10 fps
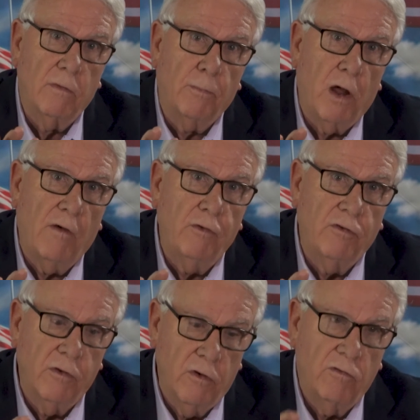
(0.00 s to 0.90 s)
of profit
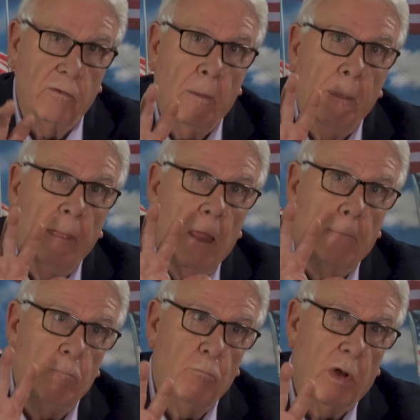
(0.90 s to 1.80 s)
centers,
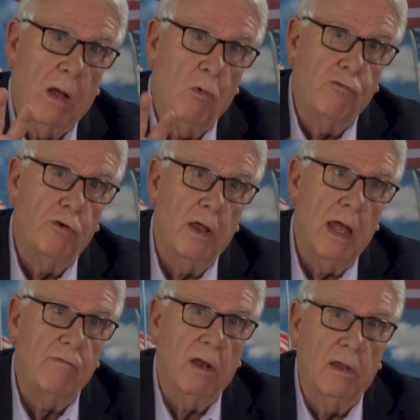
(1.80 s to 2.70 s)
but I want you to
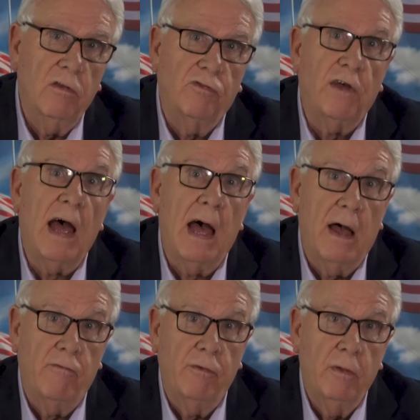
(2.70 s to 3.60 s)
have at least
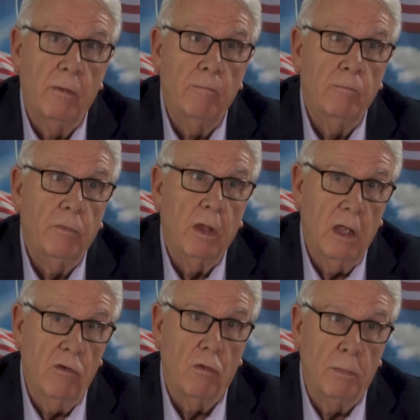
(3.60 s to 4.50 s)
5
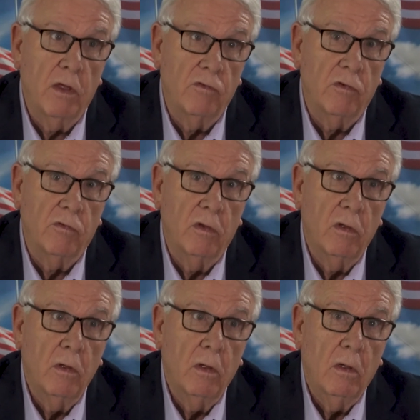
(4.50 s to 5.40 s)
in your business.
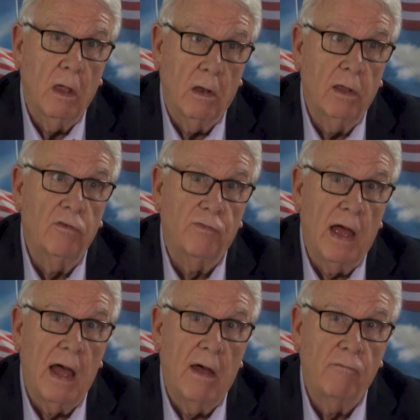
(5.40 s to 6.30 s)
At least
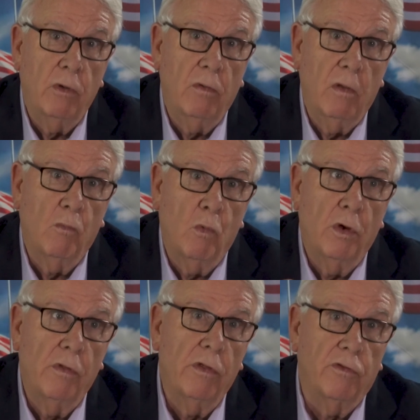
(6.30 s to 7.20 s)
5 with
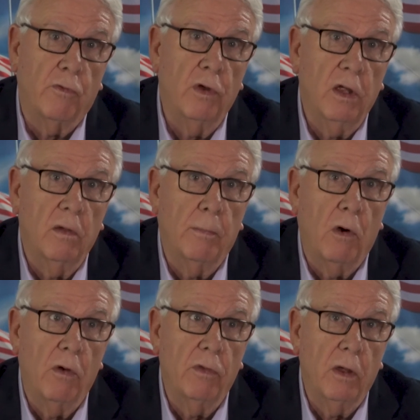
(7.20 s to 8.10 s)
one of the 3 a
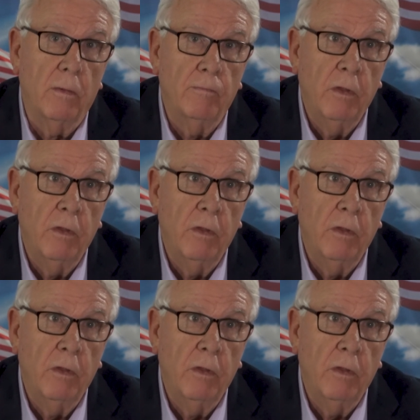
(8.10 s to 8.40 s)
part there.